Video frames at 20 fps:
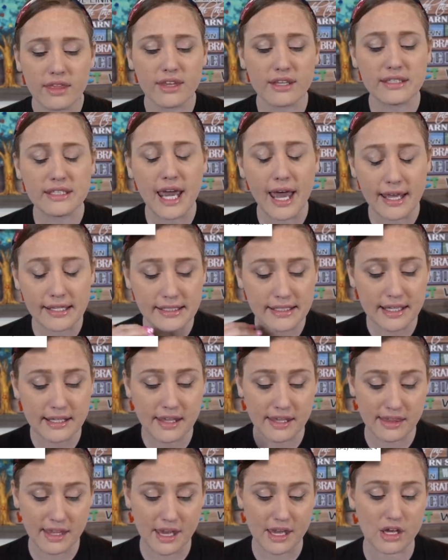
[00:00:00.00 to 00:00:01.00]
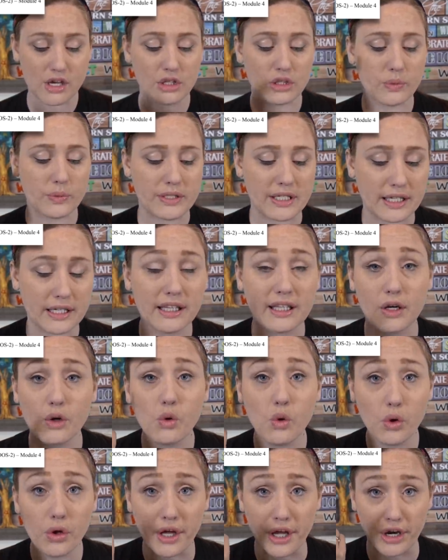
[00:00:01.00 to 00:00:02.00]
The testing that they used was a
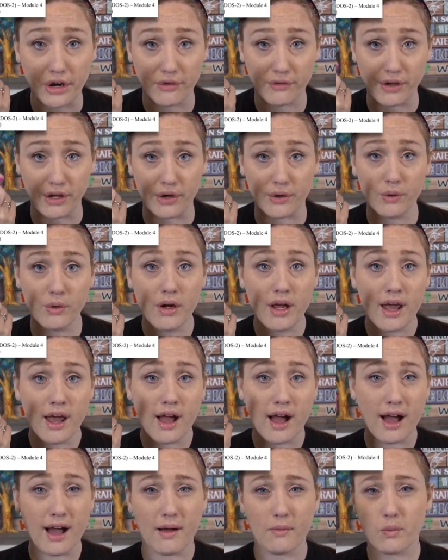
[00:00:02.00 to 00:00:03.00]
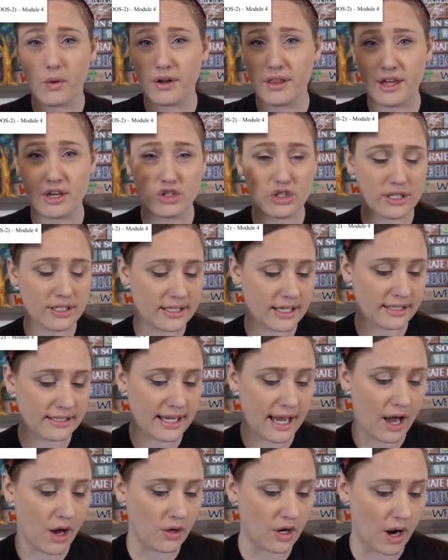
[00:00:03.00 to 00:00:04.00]
clinical interview um, where they just sit
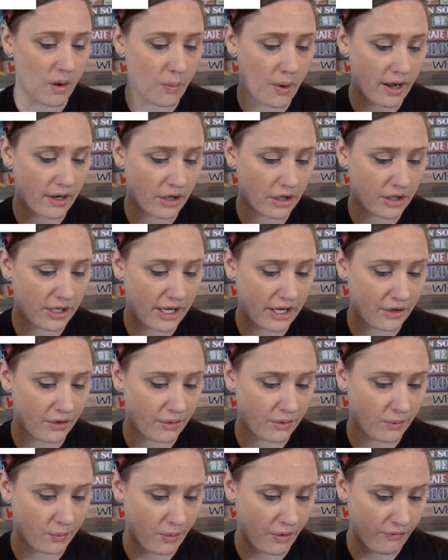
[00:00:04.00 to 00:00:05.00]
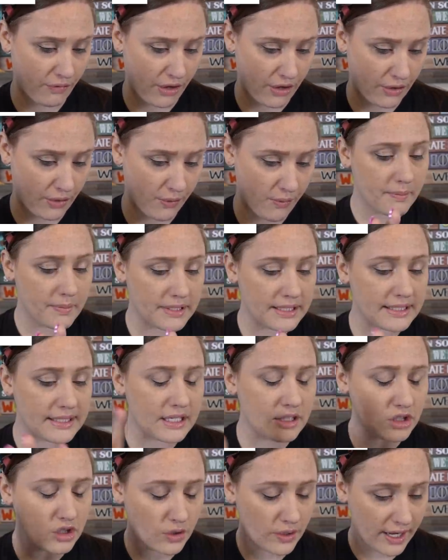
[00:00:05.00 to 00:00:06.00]
down, a record it, review,
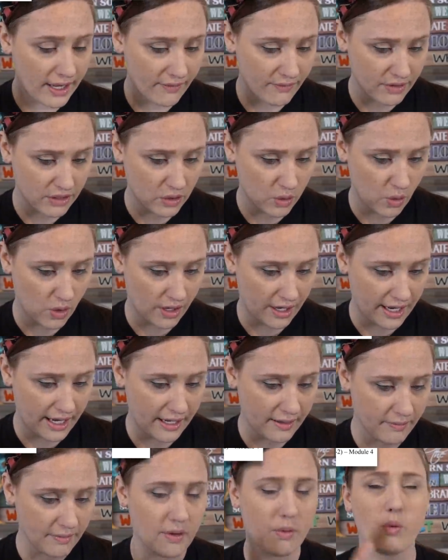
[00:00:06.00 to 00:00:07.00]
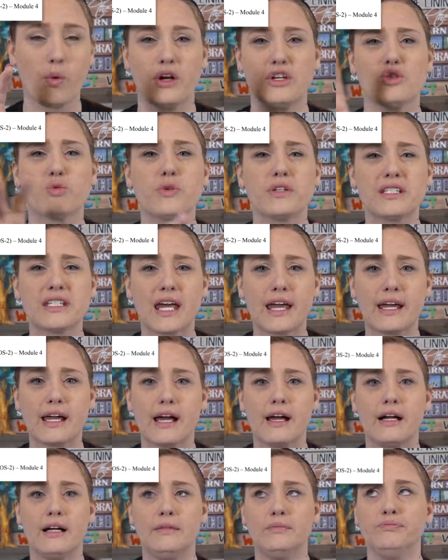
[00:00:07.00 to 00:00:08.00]
sensory inventory, which was like
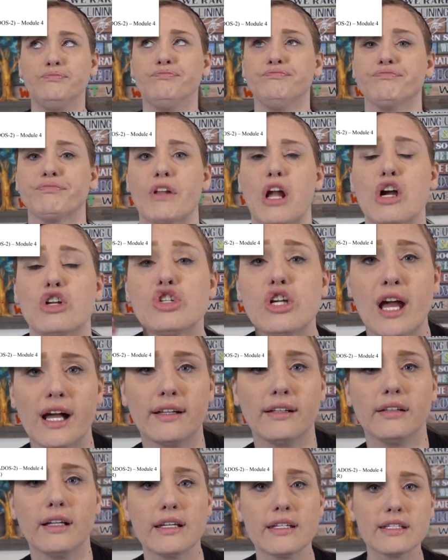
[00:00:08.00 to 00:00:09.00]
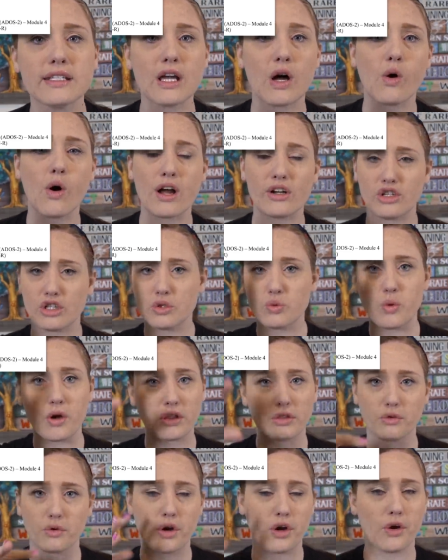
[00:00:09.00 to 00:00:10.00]
um, a checklist. So I just
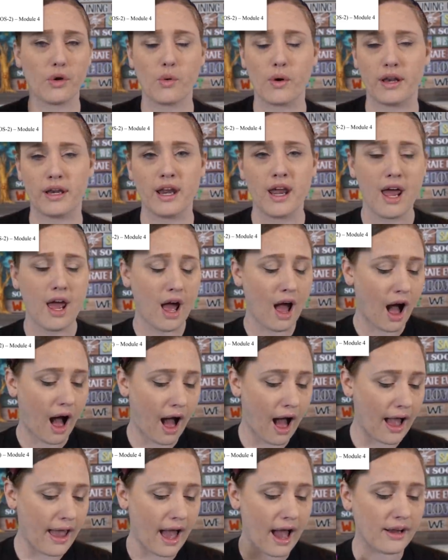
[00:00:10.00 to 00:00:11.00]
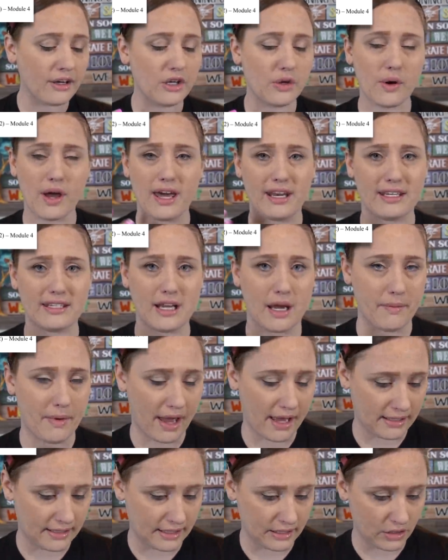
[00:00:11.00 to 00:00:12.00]
went through and I, I, knew ahead of time I
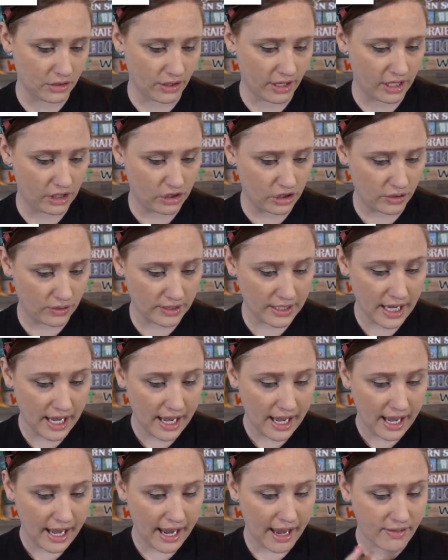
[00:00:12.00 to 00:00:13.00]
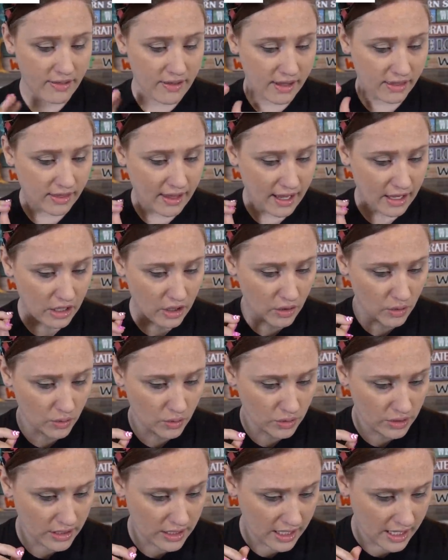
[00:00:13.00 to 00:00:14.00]
had sensory issues. And then they
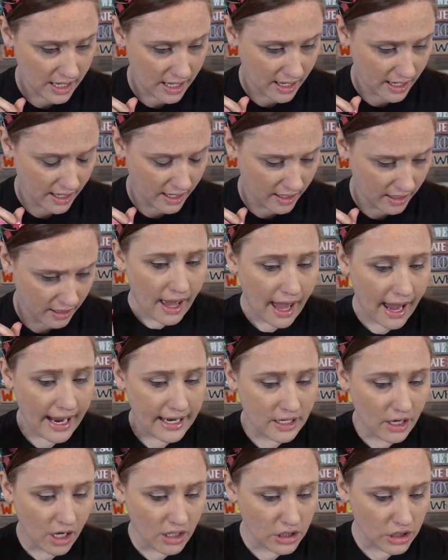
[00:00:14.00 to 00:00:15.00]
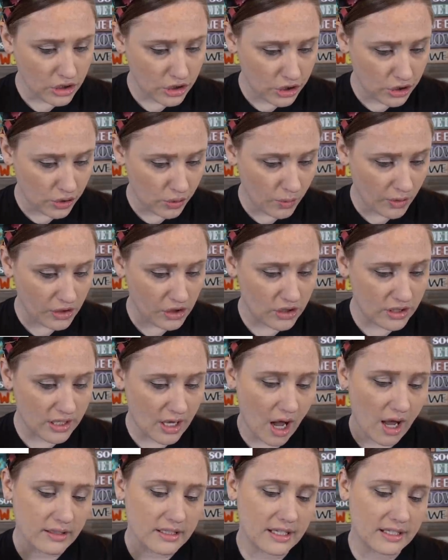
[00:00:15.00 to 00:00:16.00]
used the ADOS 2, which is the
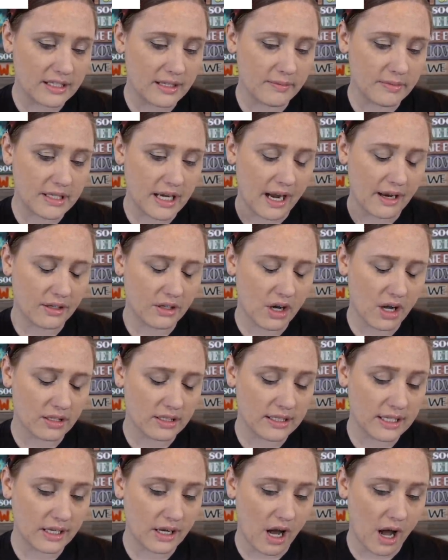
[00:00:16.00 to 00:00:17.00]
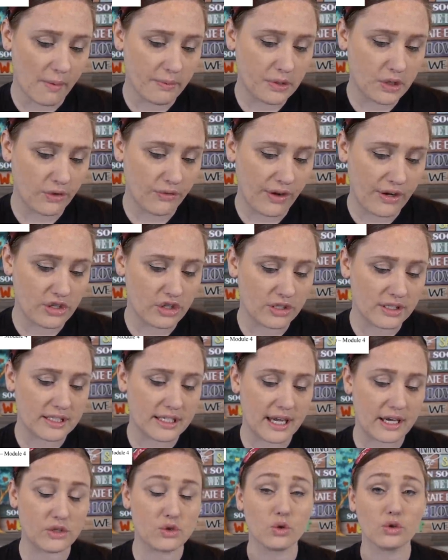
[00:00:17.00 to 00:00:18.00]
Autism Diagnostic Observation
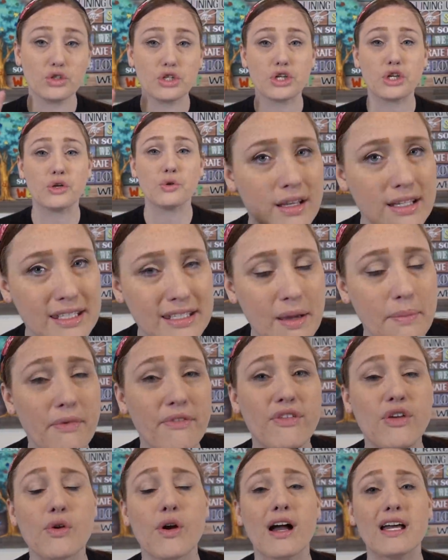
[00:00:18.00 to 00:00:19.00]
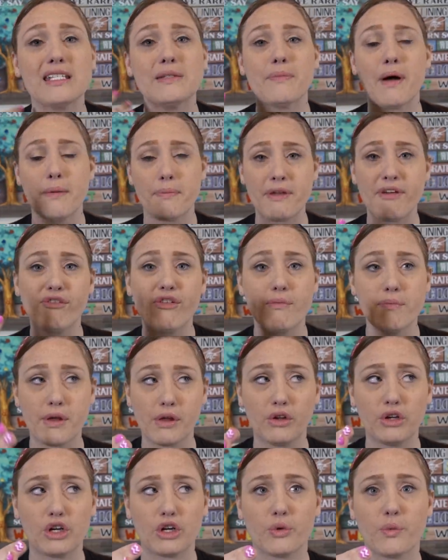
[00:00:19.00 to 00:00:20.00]
Schedule 2. Some of you guys might be
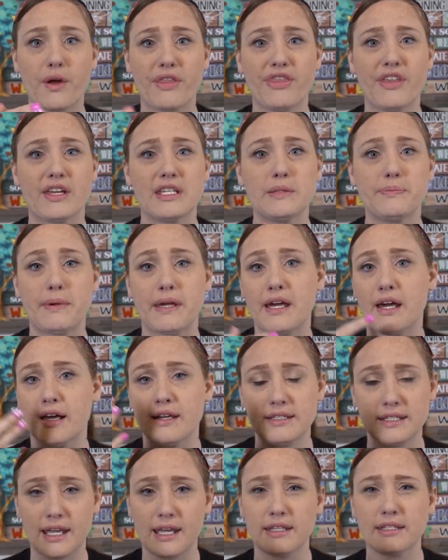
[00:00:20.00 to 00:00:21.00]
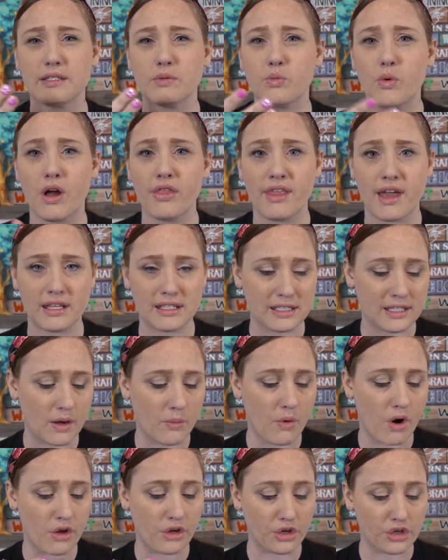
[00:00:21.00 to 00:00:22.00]
familiar with this because it's one that's done
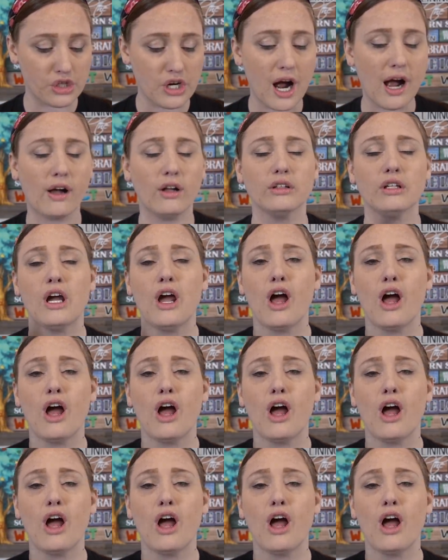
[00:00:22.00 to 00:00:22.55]
on your child.